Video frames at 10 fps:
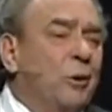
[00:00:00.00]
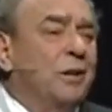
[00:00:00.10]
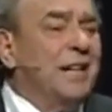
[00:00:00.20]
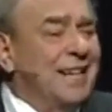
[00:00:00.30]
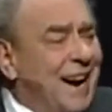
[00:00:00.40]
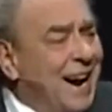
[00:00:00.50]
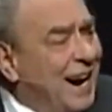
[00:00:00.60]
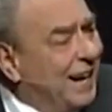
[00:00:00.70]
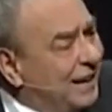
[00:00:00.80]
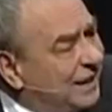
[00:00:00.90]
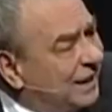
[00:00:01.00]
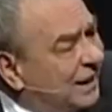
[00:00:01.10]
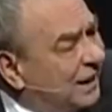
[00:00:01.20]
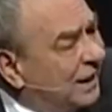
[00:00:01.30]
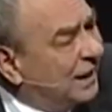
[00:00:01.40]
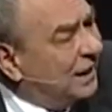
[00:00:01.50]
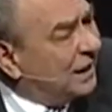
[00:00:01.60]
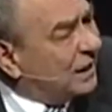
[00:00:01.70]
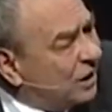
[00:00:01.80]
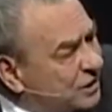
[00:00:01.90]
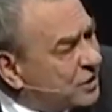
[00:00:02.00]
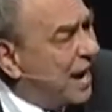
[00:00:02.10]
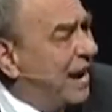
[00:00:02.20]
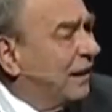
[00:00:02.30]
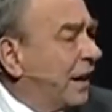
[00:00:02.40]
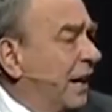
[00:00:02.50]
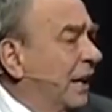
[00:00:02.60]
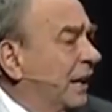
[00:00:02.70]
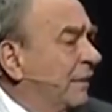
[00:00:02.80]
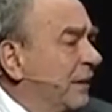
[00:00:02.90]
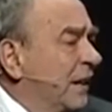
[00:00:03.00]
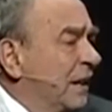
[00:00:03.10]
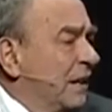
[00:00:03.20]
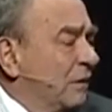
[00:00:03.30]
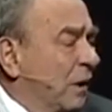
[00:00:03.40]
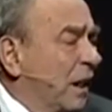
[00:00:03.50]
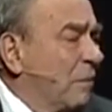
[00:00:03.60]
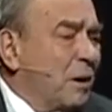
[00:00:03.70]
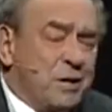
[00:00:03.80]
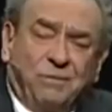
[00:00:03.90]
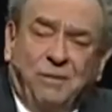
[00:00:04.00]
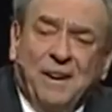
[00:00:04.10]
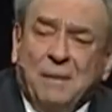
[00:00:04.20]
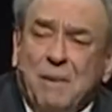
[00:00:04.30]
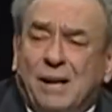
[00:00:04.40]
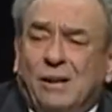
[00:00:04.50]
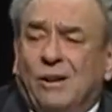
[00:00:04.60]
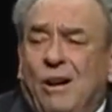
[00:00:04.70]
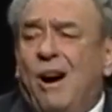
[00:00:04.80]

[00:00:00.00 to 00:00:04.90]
or denied causality, one of the most fundamental